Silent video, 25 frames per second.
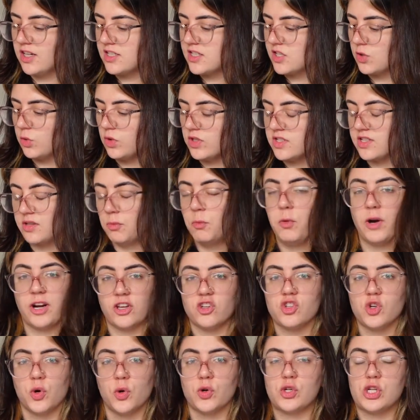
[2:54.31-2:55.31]
So it's, when I
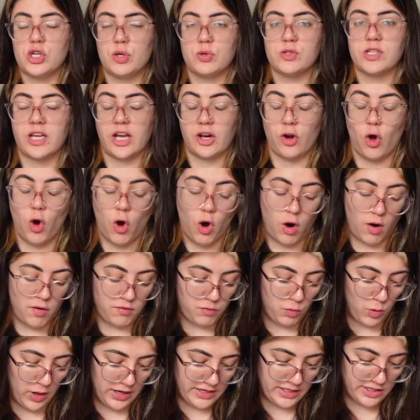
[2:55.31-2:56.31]
show it to you, it's like an
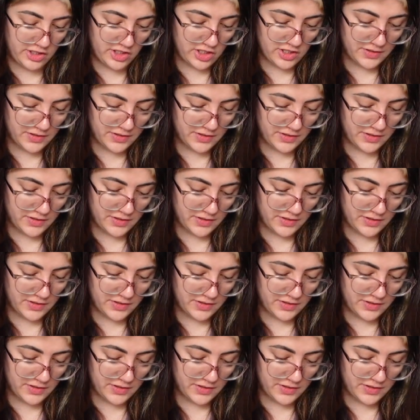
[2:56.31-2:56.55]
off-white.